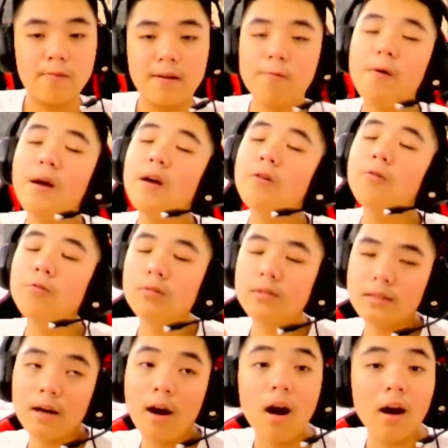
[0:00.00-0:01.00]
will
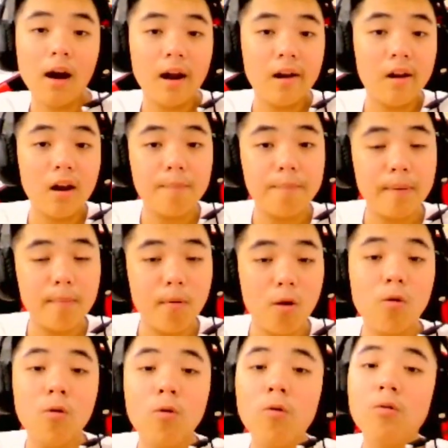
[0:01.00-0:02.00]
talk another
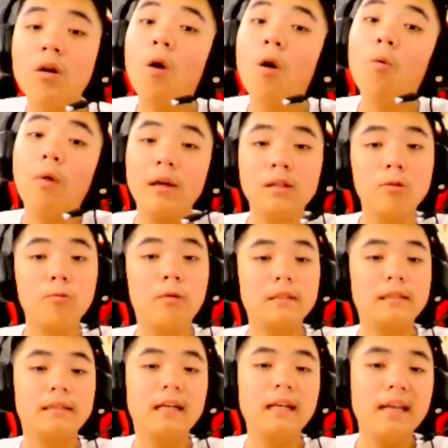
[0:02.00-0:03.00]
people who don't want to
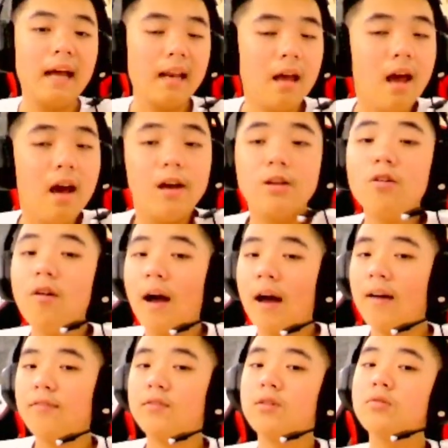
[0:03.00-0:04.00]
watch it that you
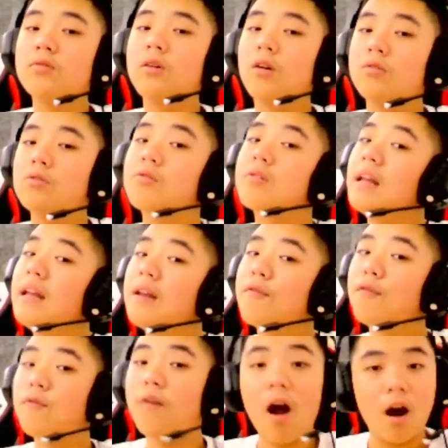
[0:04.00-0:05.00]
have to go to clean
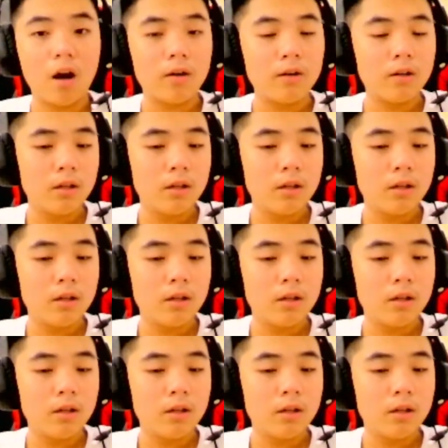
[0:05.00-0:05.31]
the floor.